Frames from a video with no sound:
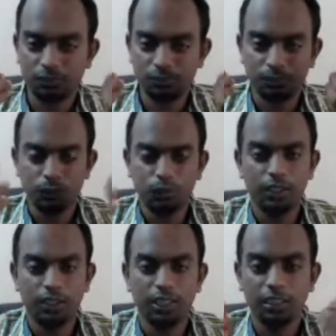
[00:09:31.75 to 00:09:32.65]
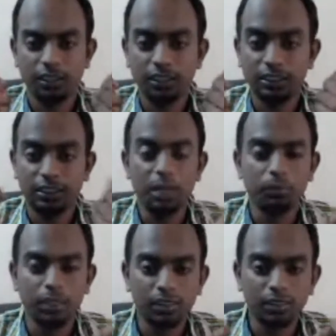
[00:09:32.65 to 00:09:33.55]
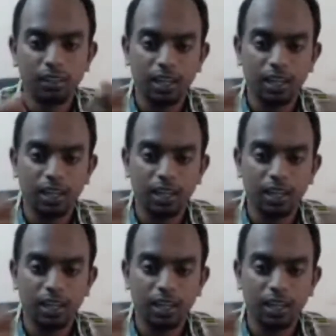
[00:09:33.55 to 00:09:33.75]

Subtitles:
Twitter in the same thing again